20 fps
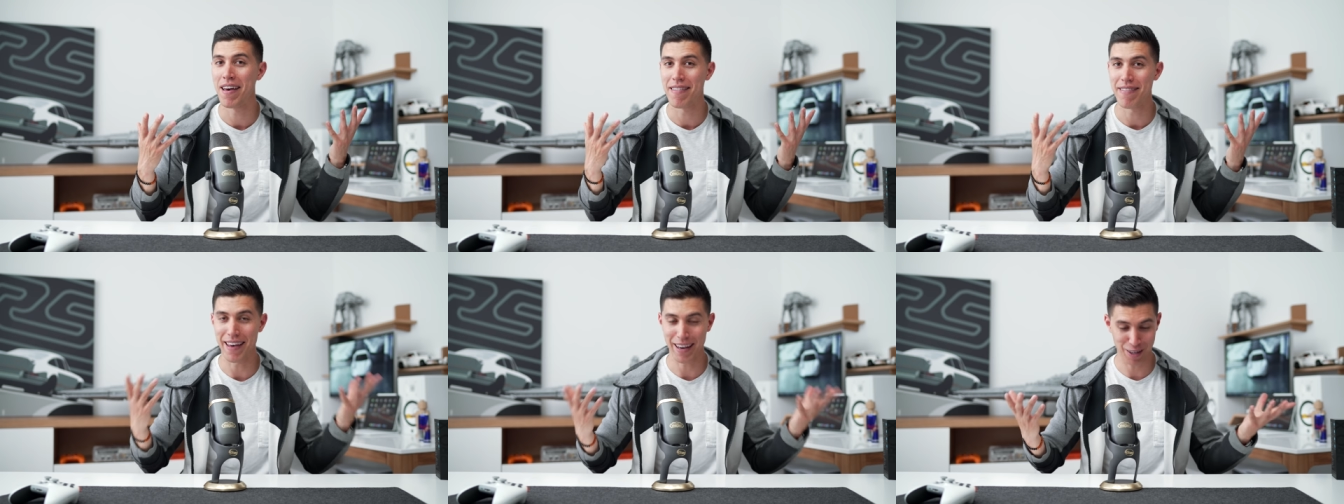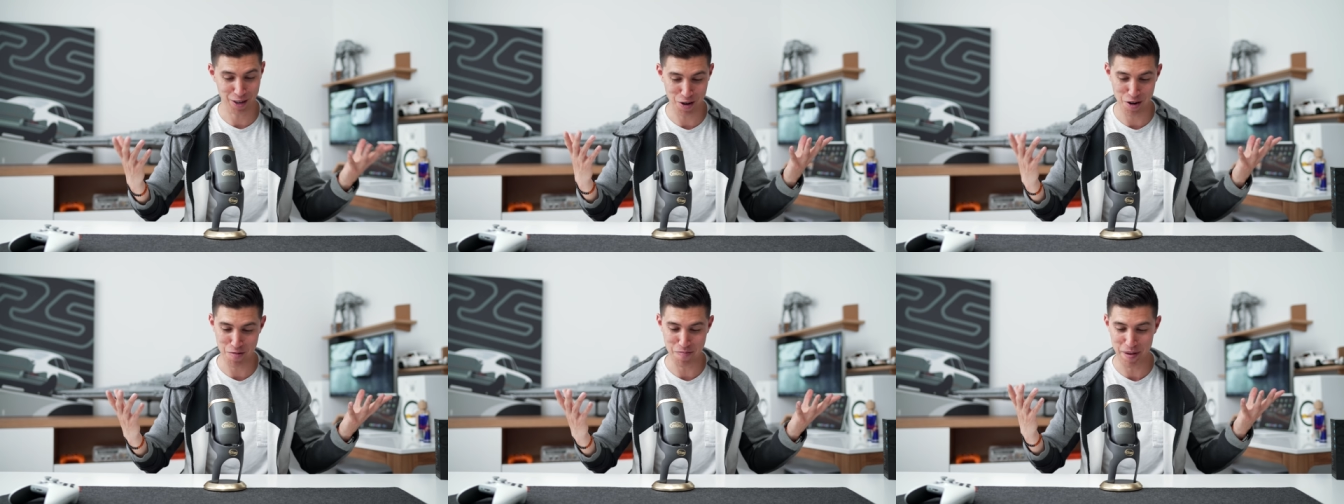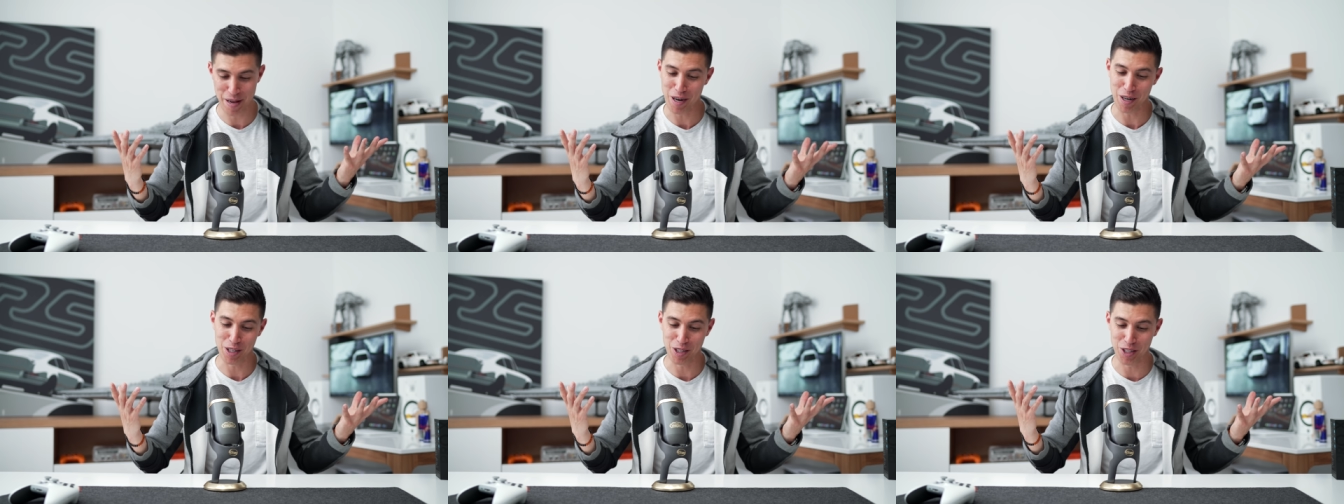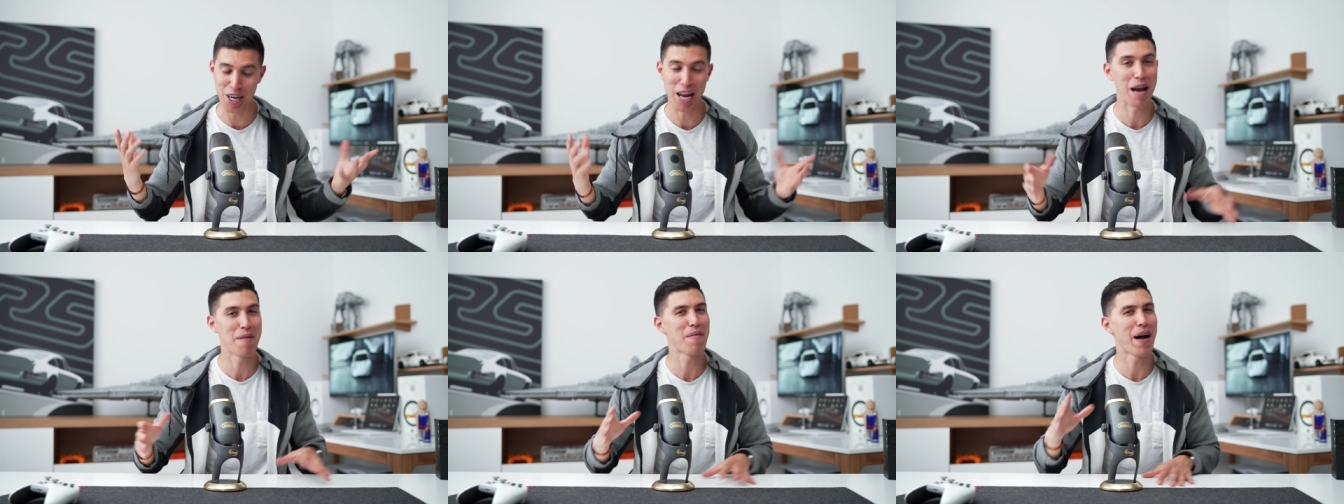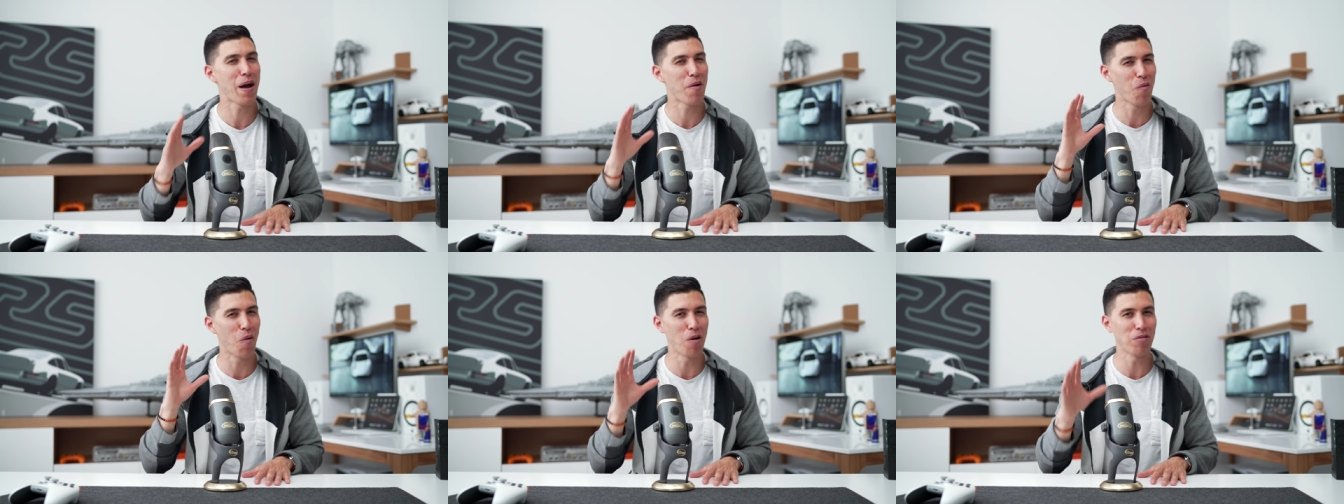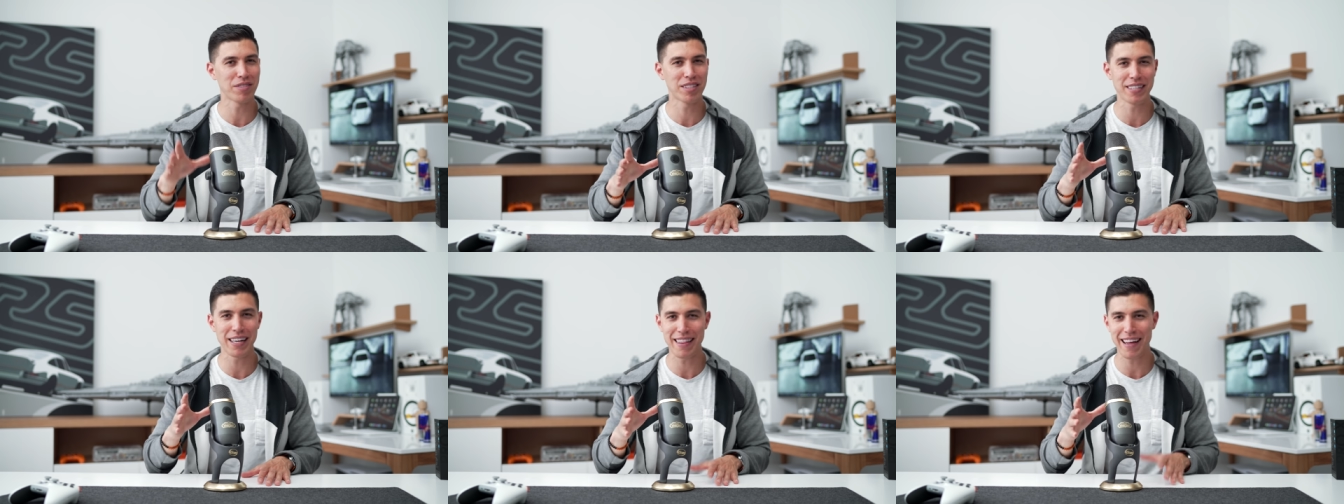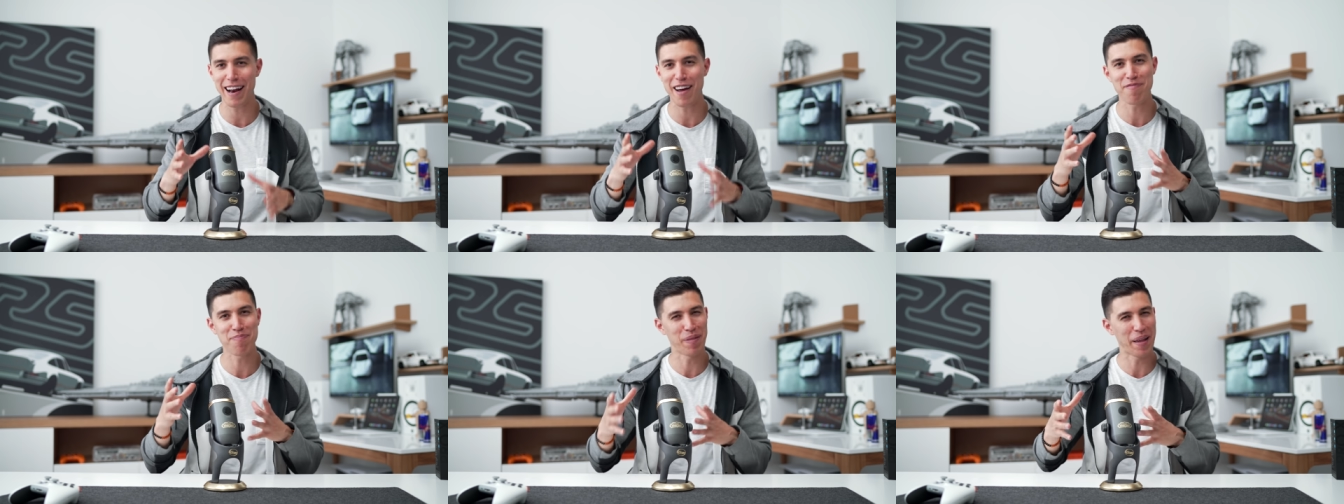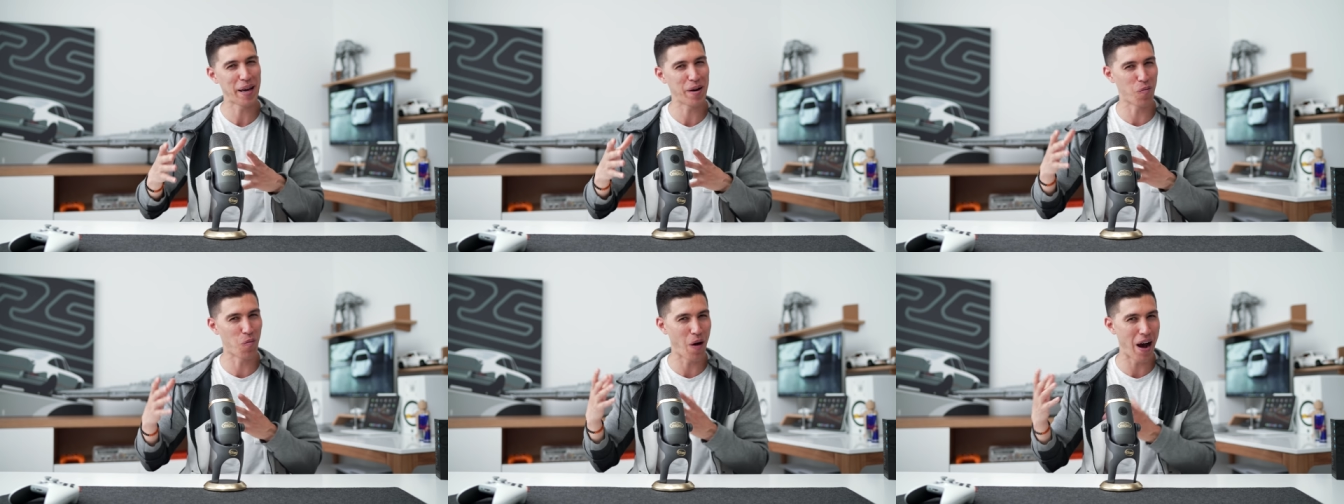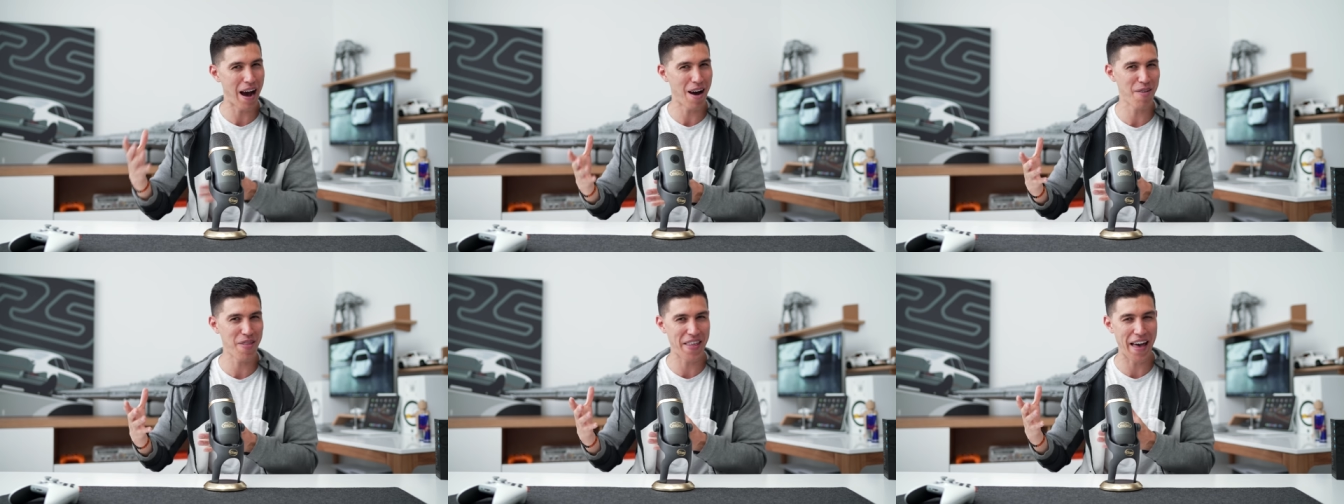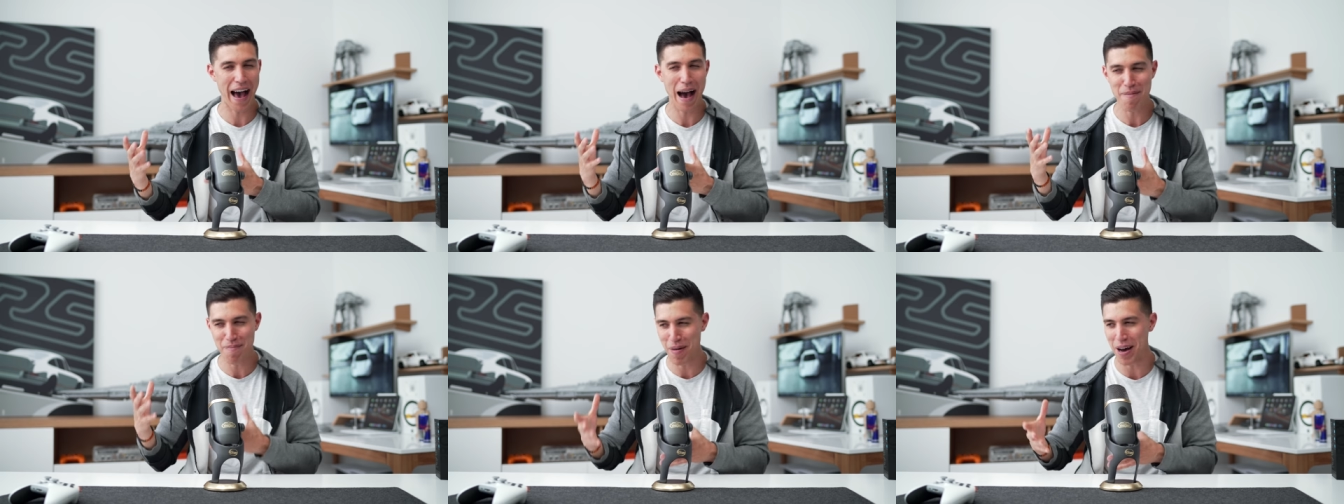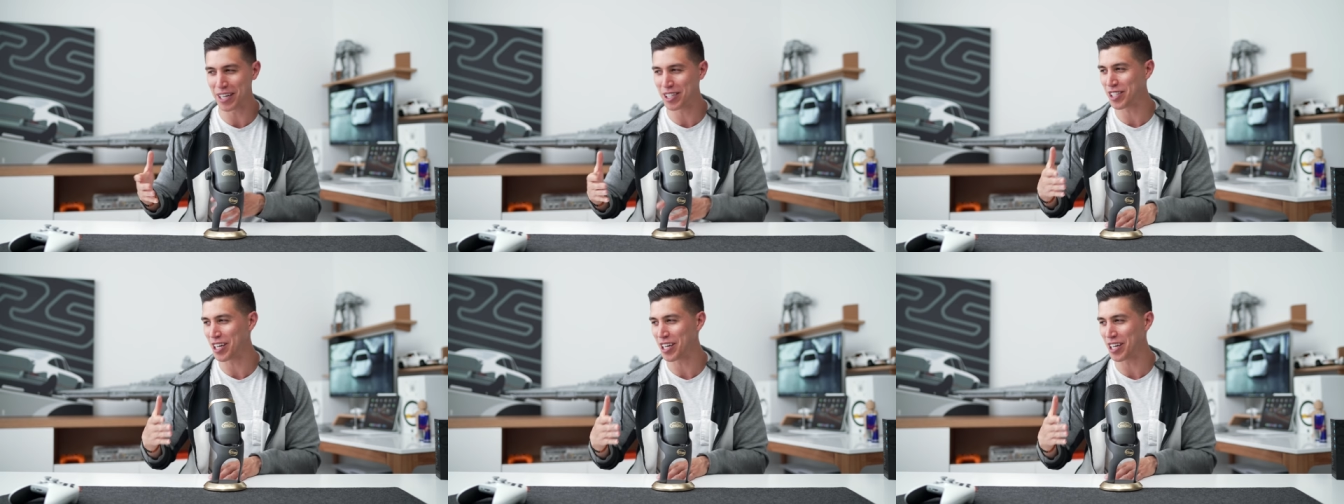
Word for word: that could be your jam. I won't say that I've played WoW that much.